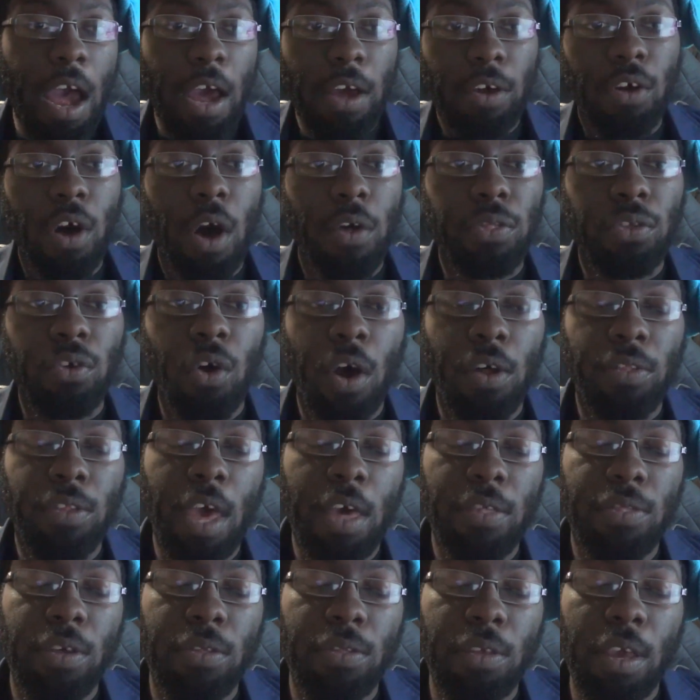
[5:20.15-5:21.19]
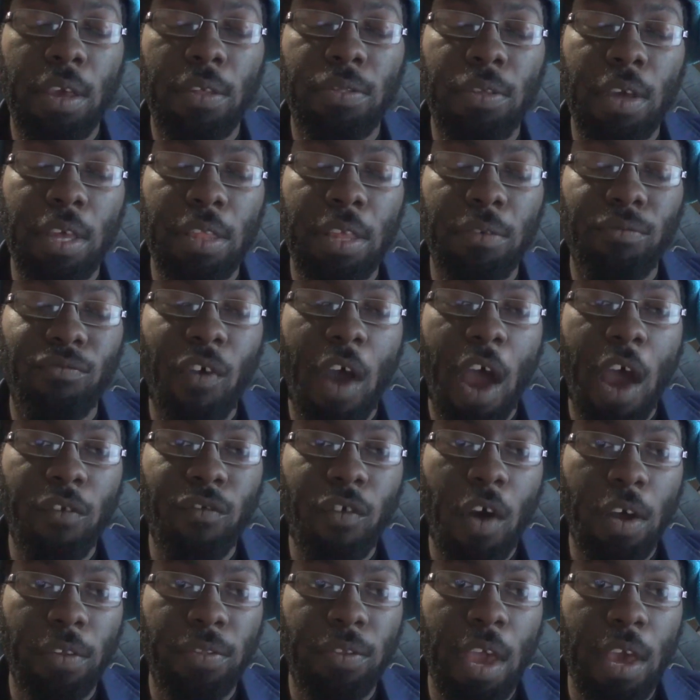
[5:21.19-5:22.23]
Colossalcon Texas is in Round
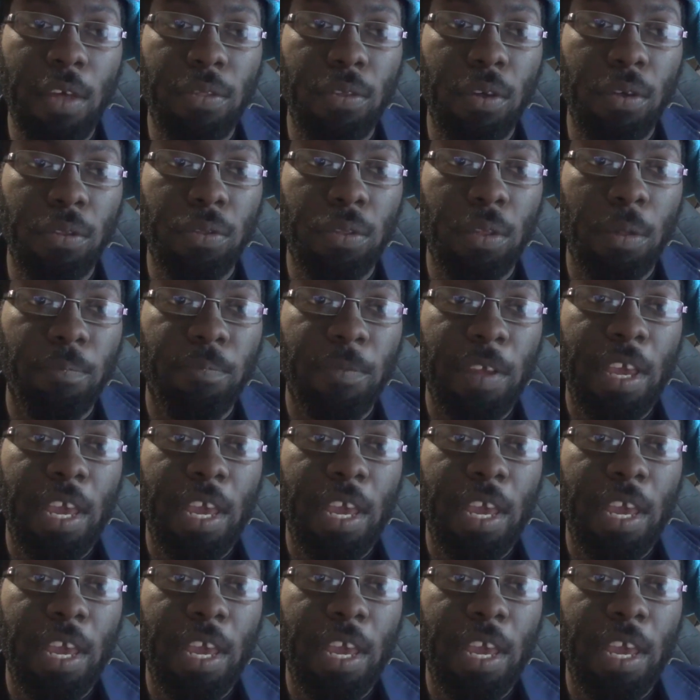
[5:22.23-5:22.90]
Rock, Texas.